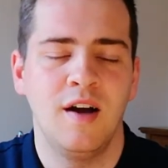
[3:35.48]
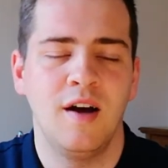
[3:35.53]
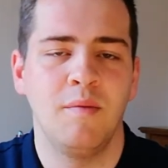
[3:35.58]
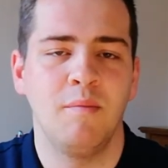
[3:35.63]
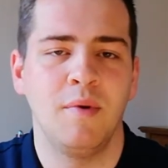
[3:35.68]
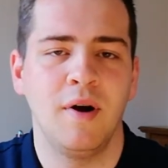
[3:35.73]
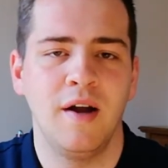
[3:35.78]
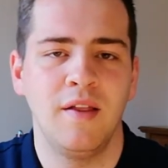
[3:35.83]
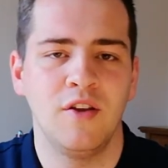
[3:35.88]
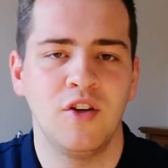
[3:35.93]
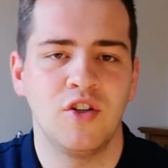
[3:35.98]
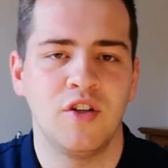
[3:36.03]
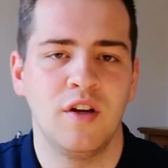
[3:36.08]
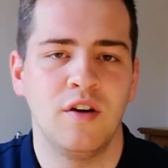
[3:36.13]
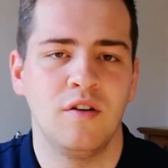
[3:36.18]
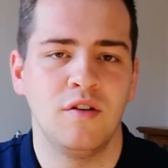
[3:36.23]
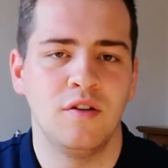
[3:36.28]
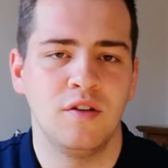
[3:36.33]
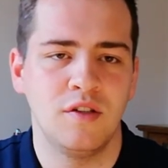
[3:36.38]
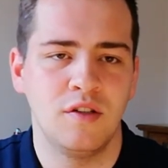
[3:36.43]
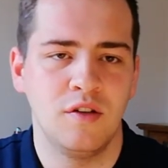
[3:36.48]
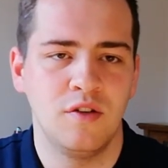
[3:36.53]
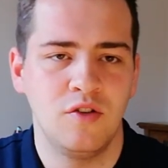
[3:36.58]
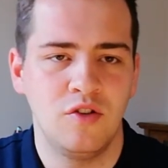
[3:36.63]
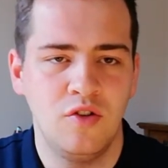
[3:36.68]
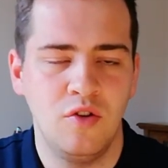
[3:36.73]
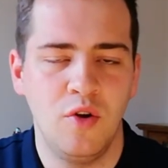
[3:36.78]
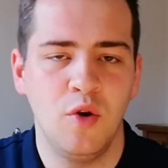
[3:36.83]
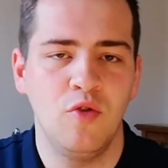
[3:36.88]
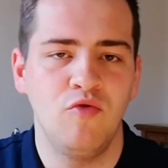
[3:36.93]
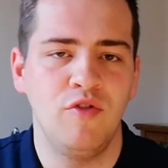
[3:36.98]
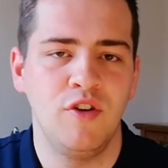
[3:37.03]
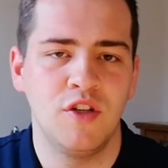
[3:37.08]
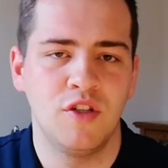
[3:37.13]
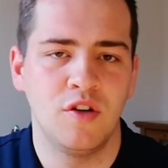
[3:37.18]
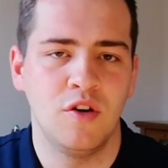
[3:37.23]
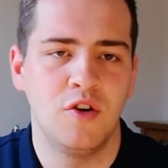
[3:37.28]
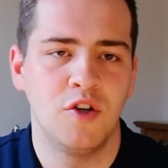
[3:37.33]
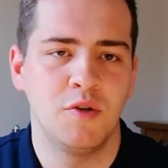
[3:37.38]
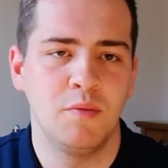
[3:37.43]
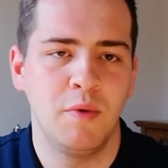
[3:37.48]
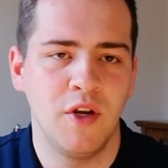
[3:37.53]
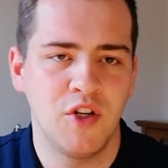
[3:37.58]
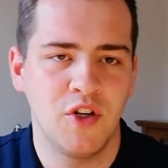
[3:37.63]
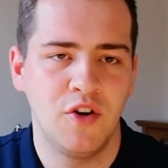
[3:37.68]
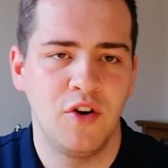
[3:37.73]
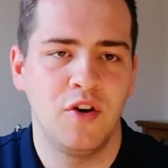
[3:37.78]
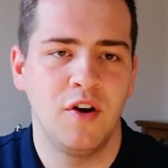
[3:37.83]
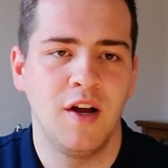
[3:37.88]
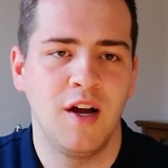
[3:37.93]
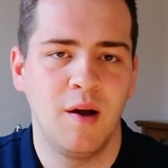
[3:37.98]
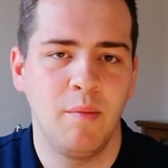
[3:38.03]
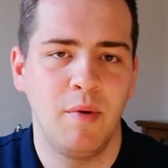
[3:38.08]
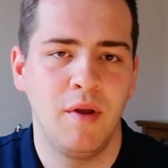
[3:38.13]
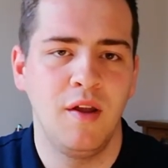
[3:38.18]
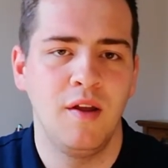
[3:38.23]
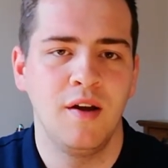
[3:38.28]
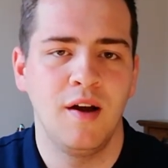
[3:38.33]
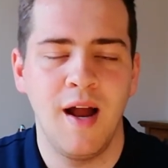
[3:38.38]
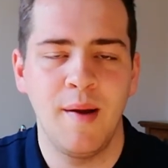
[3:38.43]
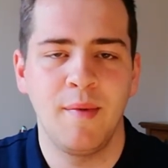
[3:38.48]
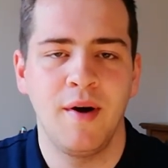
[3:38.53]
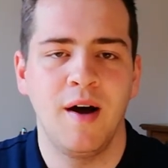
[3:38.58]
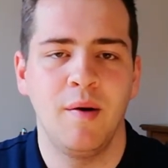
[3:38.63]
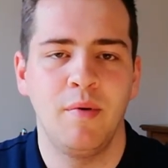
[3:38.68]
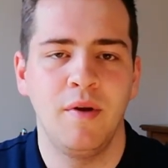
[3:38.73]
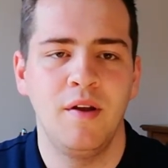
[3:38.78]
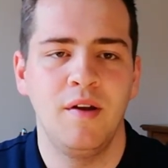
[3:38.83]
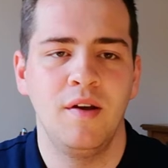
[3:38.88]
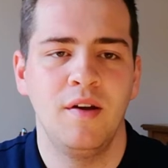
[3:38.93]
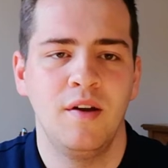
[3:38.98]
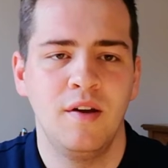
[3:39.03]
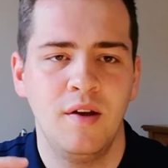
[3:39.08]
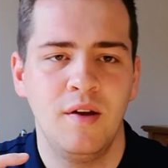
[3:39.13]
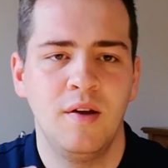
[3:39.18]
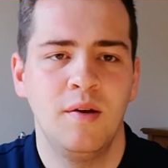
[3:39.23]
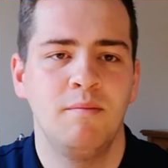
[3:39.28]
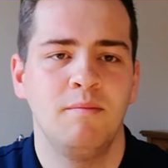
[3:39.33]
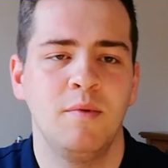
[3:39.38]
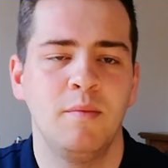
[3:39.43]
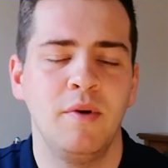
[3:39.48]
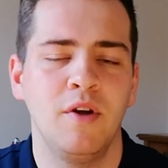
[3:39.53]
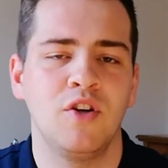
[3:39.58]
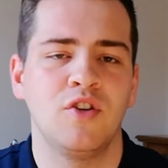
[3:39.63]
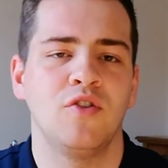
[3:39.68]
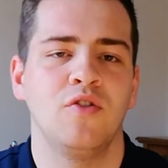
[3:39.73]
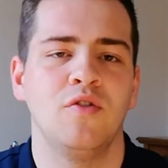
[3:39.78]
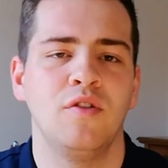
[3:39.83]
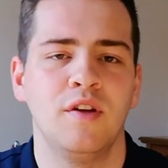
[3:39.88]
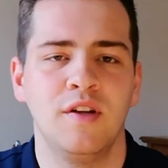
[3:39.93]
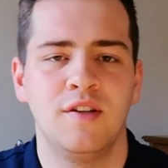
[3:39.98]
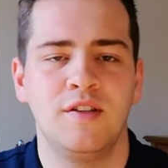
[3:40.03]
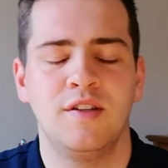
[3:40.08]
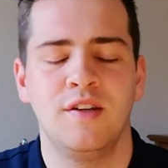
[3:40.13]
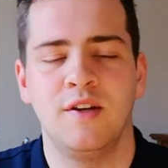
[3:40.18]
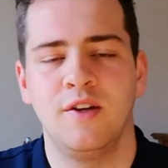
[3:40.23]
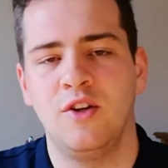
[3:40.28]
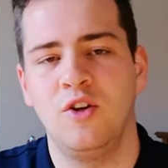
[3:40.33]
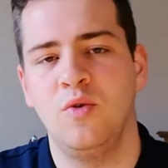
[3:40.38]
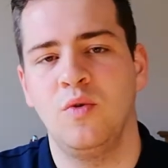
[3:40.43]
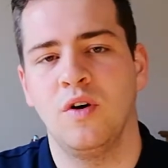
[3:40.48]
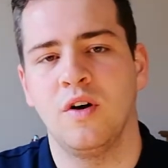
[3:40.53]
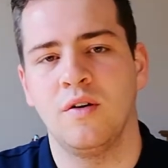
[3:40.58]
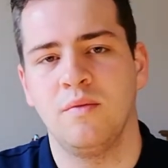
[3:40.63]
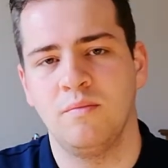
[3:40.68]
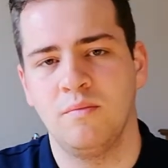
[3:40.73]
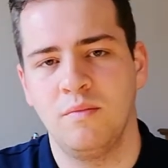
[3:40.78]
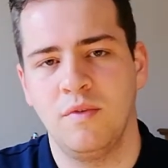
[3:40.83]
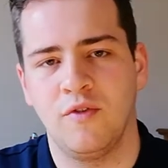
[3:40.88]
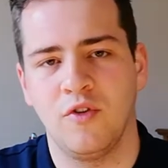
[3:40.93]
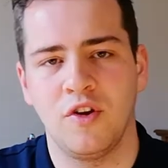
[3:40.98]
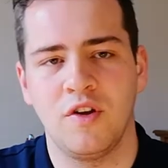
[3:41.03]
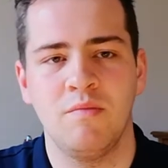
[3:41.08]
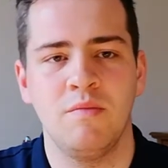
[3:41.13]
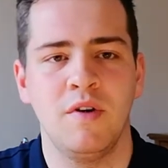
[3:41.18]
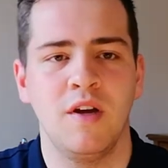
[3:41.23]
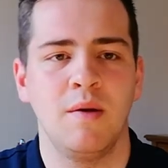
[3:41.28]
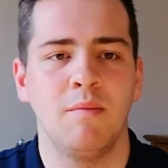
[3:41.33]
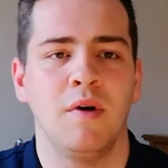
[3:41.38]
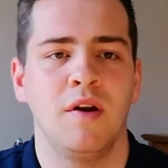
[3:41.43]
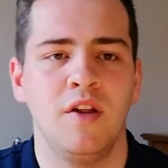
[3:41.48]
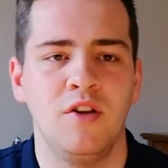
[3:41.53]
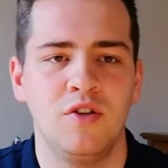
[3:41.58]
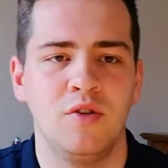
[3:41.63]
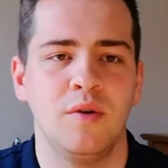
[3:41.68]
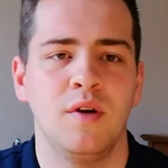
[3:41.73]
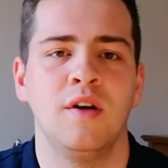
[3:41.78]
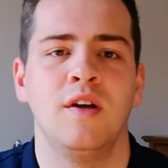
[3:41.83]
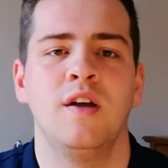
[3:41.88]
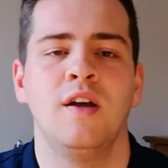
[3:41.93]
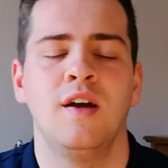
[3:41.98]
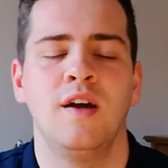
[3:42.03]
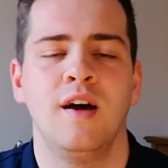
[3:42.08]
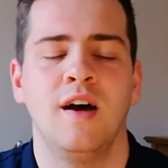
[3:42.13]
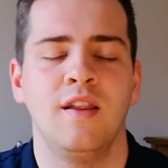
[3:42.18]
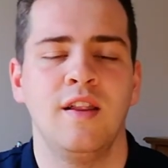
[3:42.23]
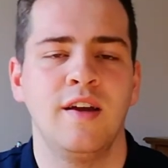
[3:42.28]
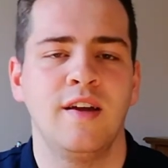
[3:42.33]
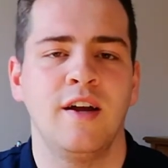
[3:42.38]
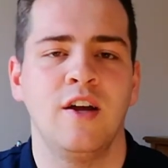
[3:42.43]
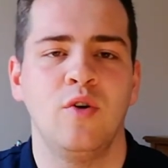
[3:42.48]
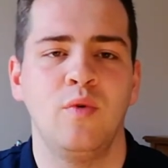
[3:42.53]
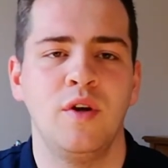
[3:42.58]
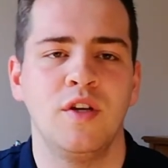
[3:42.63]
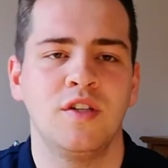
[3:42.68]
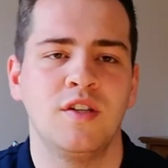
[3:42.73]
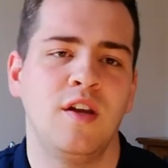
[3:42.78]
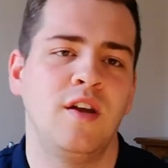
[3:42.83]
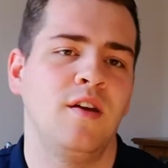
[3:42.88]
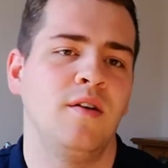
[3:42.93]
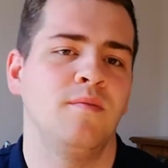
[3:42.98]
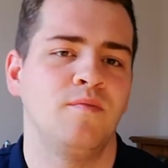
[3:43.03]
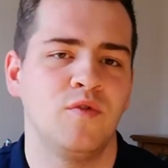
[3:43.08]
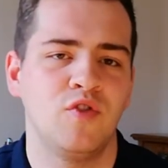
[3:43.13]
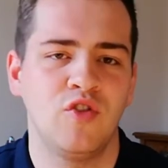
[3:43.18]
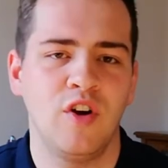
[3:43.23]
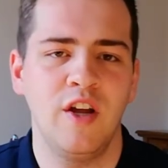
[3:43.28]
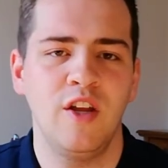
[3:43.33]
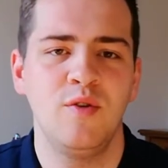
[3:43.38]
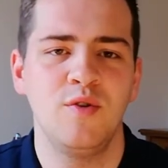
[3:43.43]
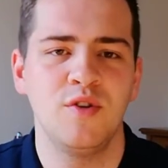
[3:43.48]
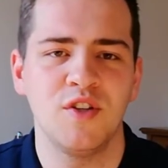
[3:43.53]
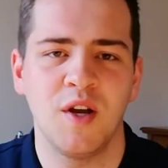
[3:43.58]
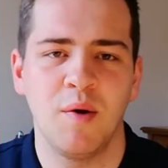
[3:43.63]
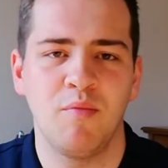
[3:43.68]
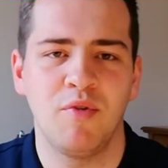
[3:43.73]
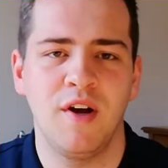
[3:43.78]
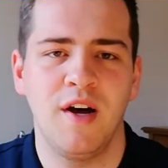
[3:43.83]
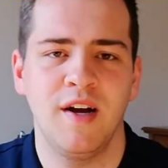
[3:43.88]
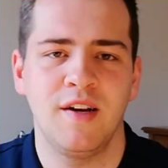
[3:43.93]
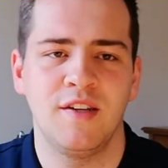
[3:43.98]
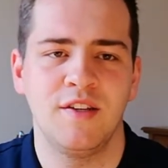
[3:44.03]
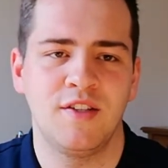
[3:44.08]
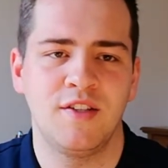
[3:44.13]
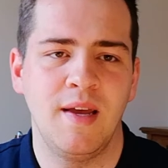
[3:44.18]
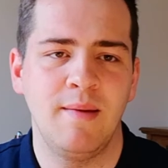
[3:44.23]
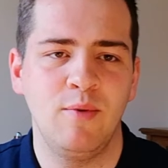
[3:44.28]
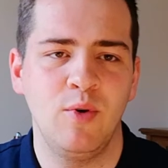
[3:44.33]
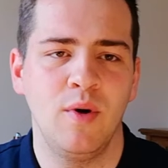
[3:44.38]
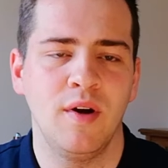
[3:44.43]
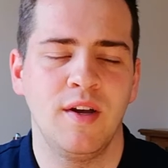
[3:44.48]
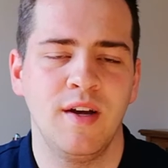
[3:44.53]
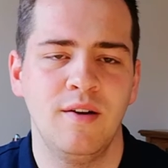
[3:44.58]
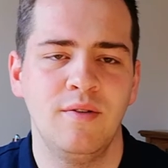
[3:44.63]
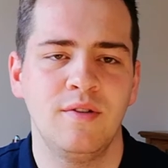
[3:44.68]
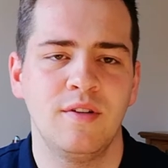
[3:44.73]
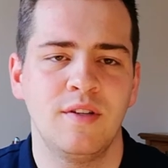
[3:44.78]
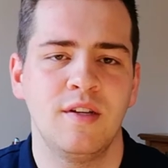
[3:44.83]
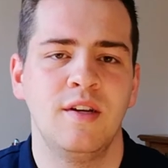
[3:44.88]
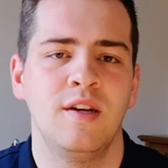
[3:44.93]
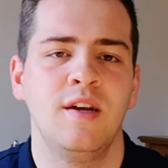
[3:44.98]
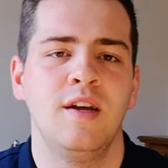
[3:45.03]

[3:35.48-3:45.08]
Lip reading: and buy the shares. Do your own research, make sure you're happy. I'm happy, but make sure that you are before committing money to it. And like I always say, try using a practice demo account.